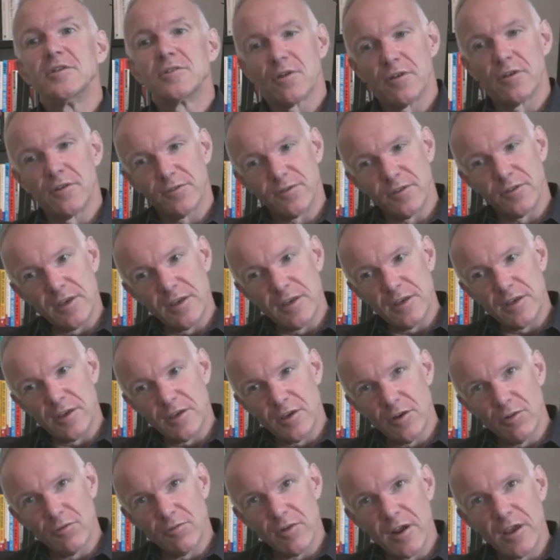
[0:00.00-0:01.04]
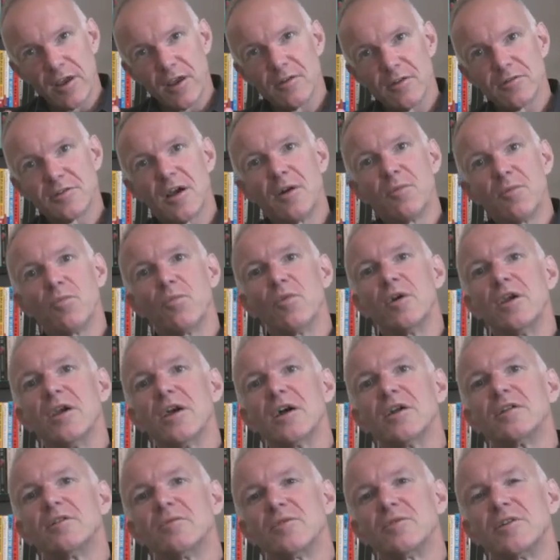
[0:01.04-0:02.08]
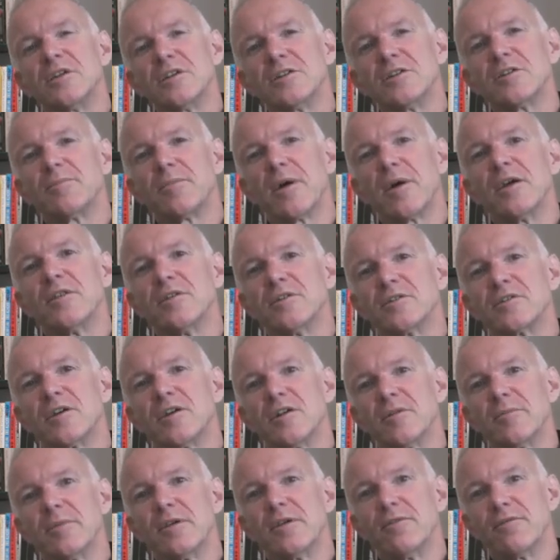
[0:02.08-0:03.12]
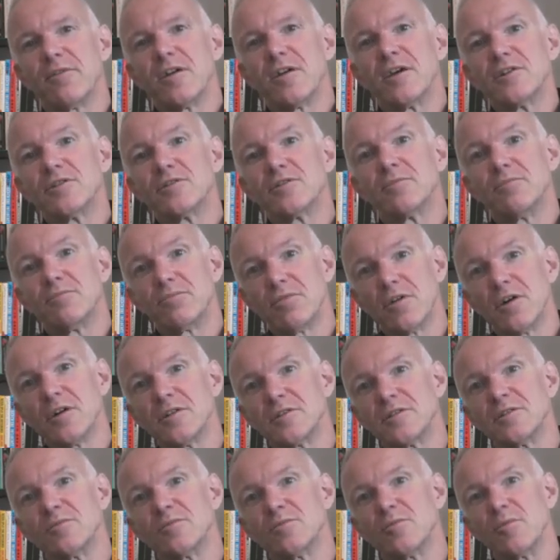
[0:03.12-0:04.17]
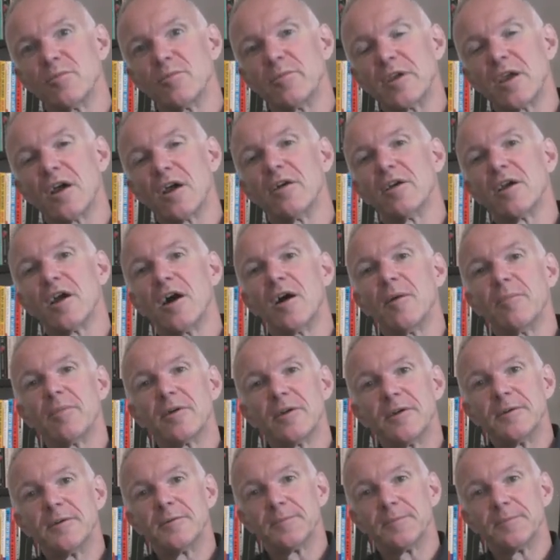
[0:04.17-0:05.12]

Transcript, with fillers: So if the gilt rate goes up, we anticipate there's going to be inflation, prices will be going up,